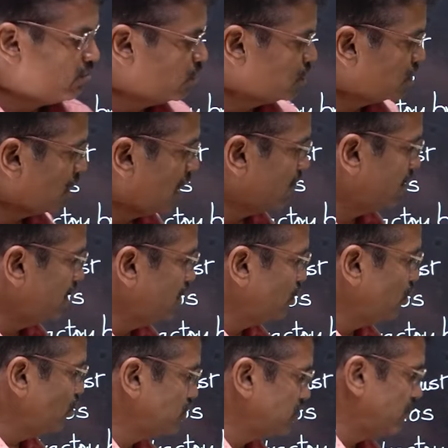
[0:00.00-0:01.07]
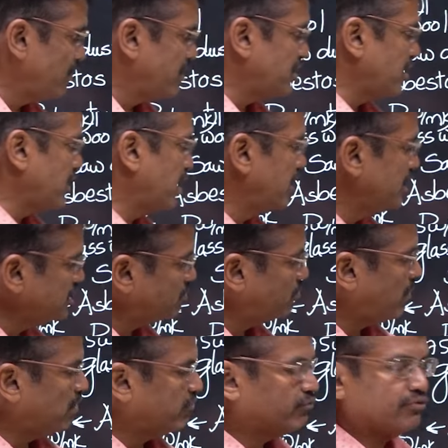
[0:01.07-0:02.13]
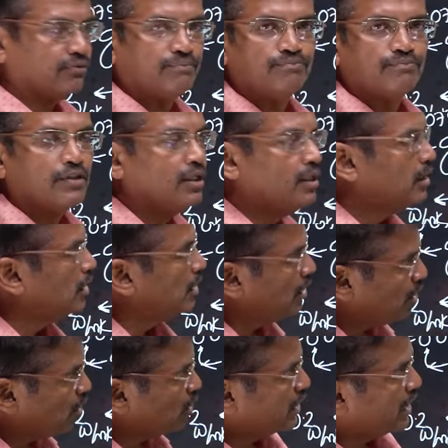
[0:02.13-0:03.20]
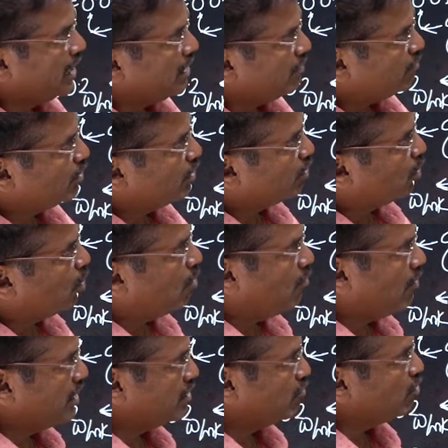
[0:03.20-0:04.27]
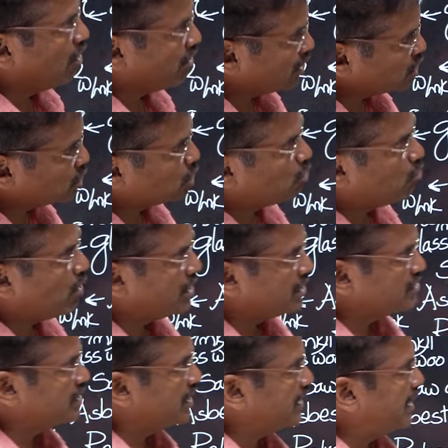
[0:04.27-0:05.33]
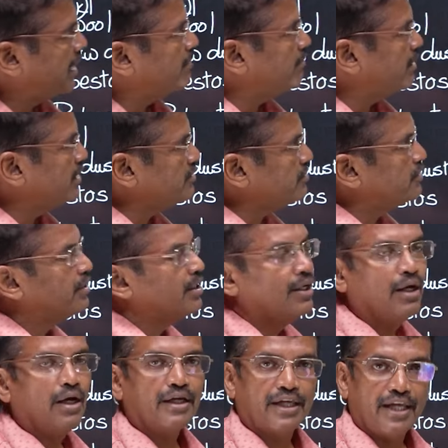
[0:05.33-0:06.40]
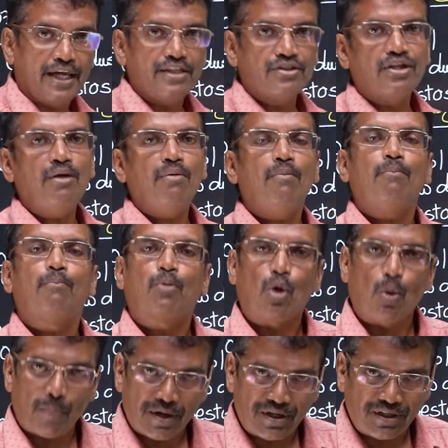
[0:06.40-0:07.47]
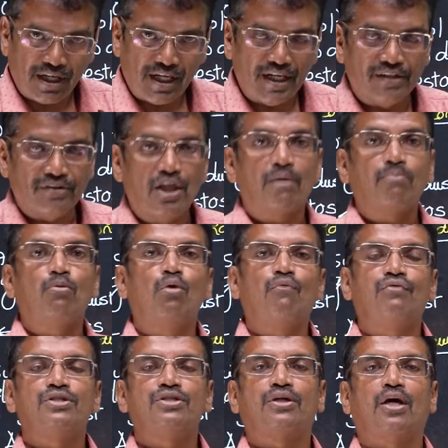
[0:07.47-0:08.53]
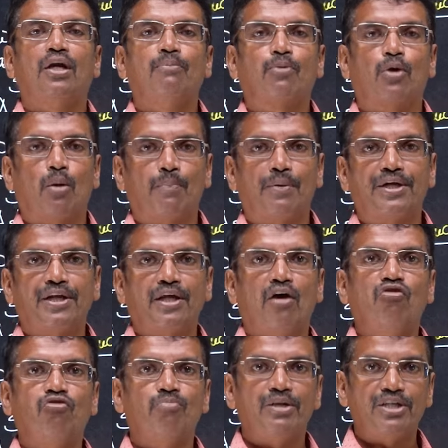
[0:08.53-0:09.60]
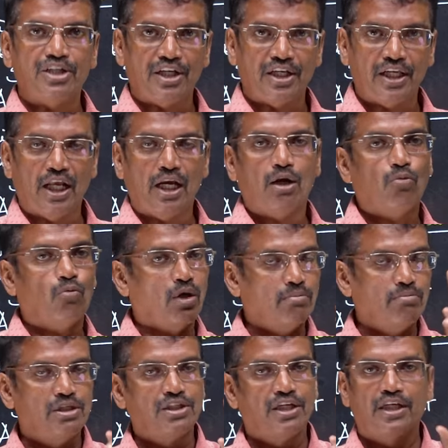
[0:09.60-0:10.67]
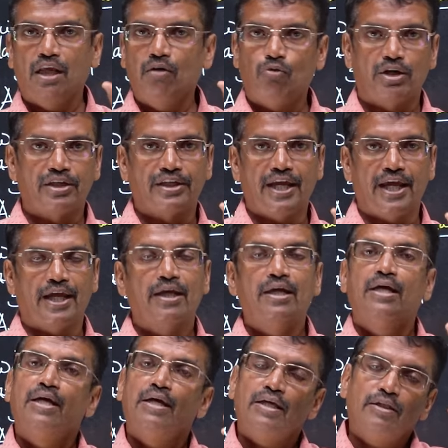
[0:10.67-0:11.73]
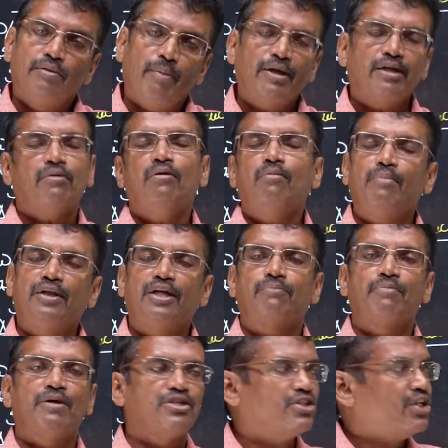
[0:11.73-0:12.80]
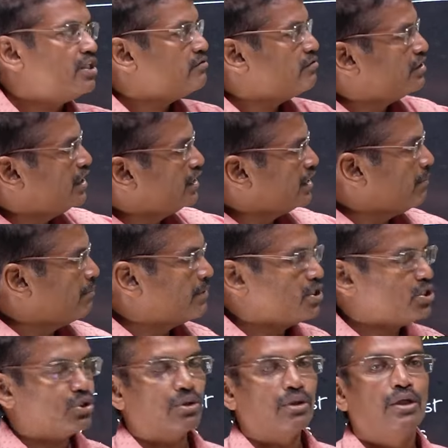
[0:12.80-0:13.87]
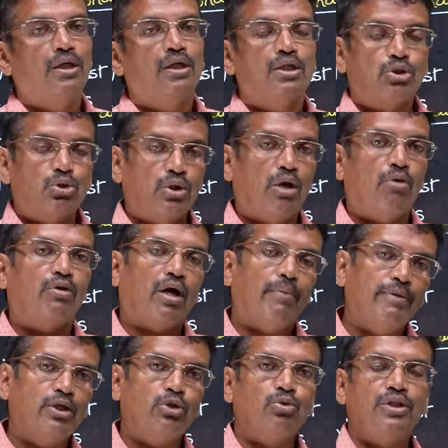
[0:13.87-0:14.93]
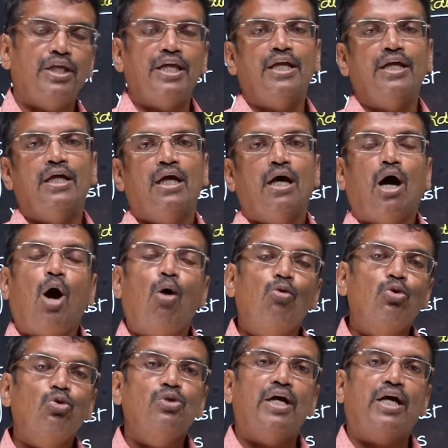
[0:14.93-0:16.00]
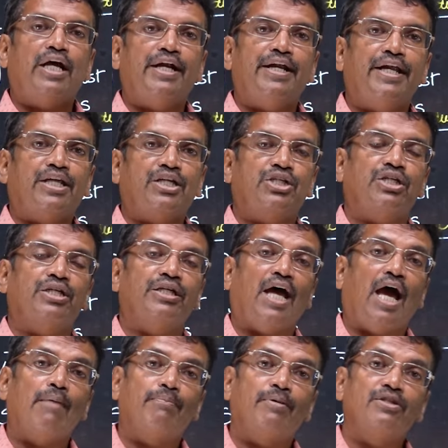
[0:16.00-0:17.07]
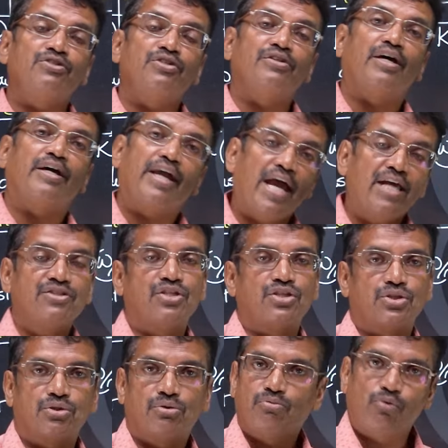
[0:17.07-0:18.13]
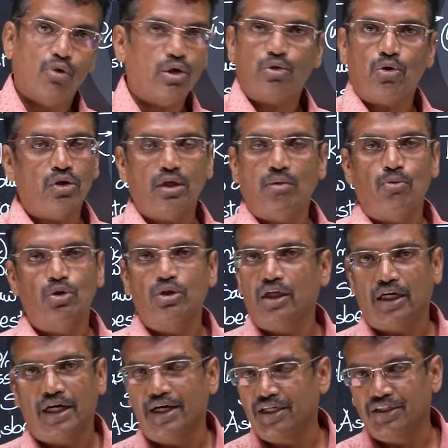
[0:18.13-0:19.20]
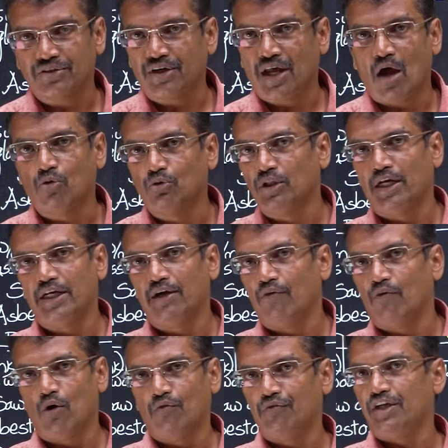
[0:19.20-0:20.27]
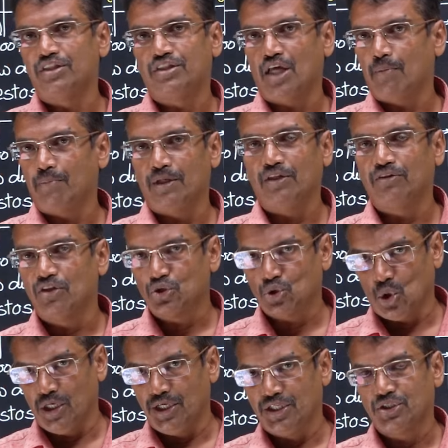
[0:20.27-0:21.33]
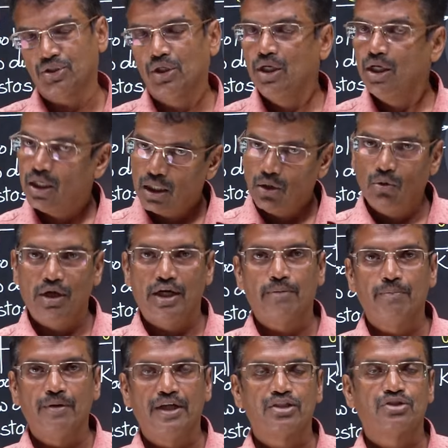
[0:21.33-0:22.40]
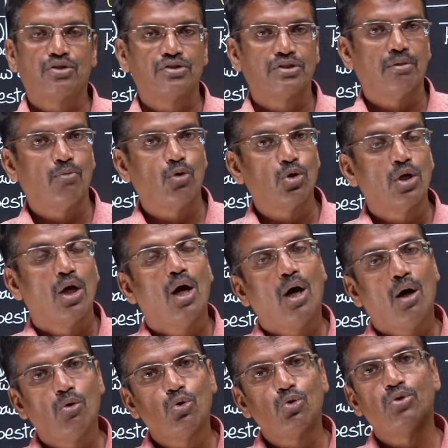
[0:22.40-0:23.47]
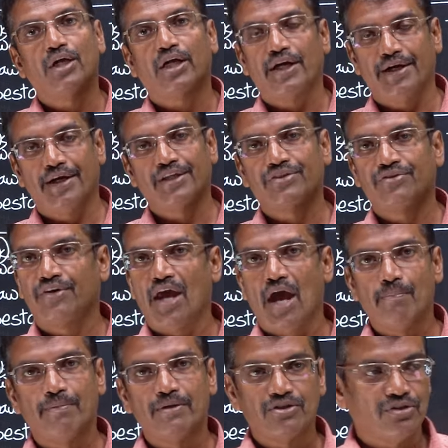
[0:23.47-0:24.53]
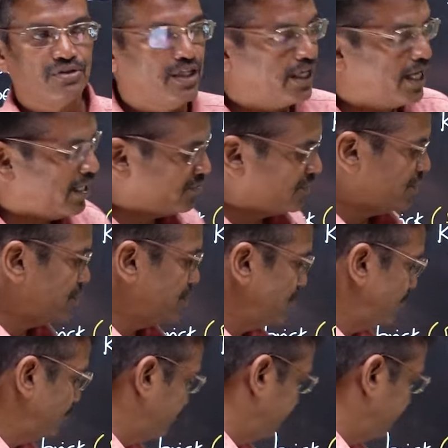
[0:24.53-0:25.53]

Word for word: Most commonly used material is PUF. Okay, we know what we understood what is a K means. K is a property, thermophysical property of material. One material, one K. But, but that may change with the temperature. So now coming to the how do the conduction happens in the gases. We are talked about the conduction how the how it is happening in the solids. Now let me discuss about how do the conduction happens in the gases.